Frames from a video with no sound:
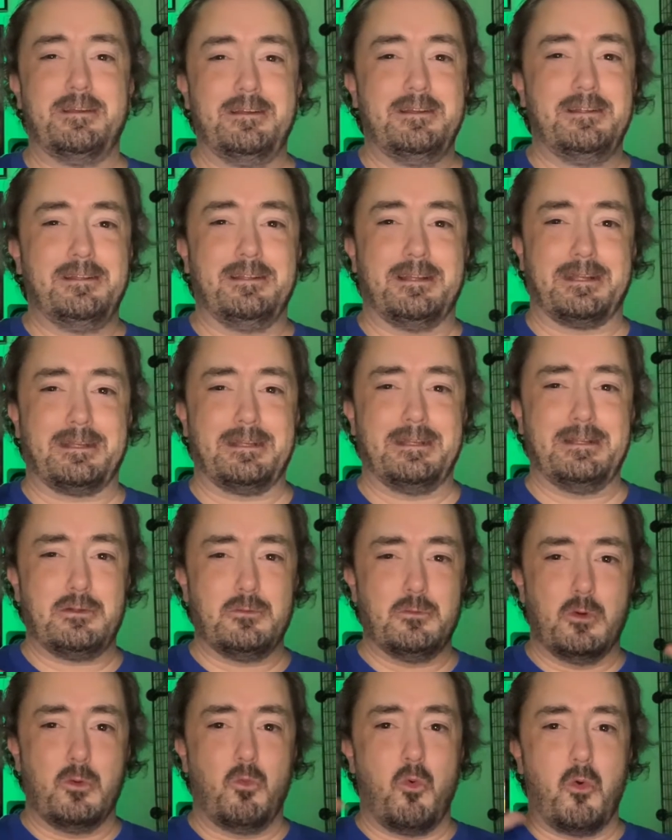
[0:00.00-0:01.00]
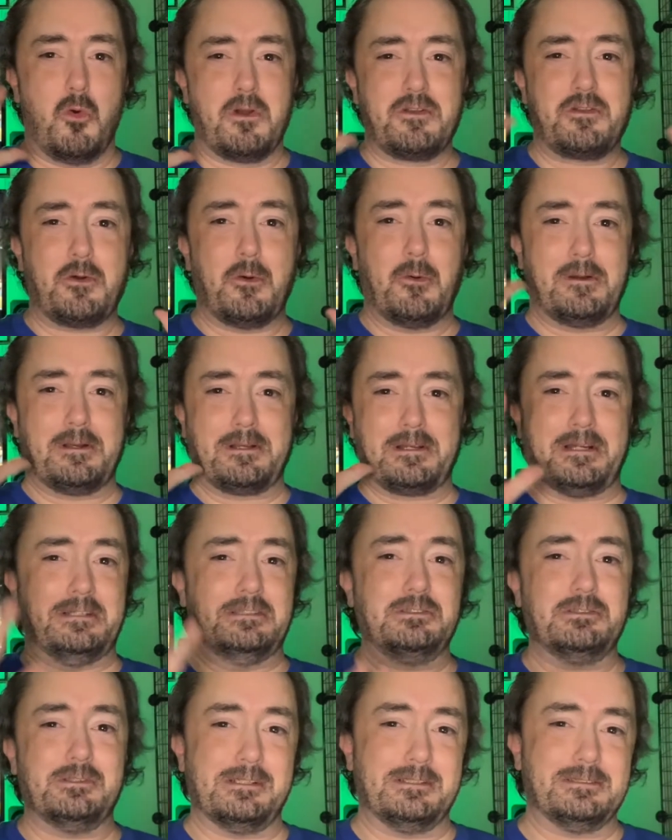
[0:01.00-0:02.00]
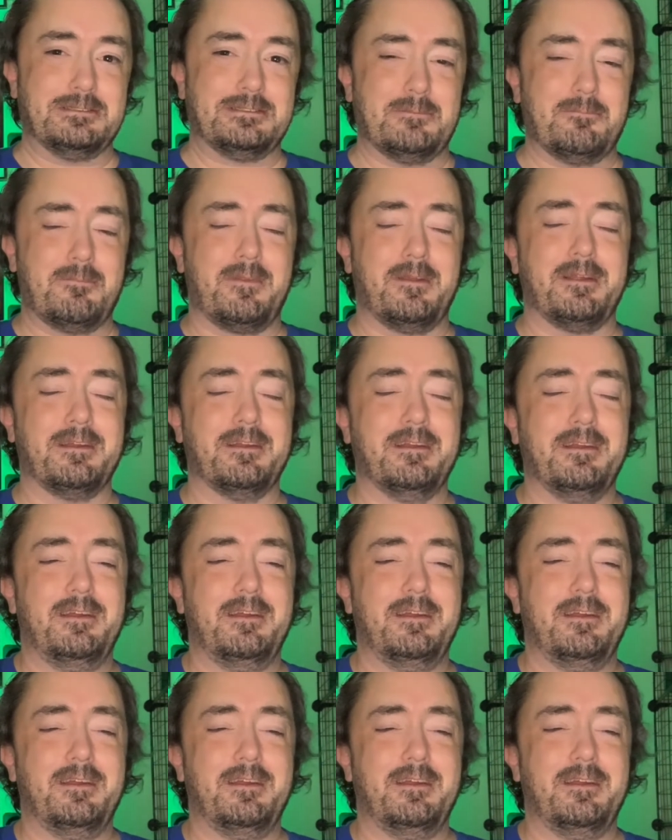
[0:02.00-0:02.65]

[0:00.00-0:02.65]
like, to a war-torn country or something,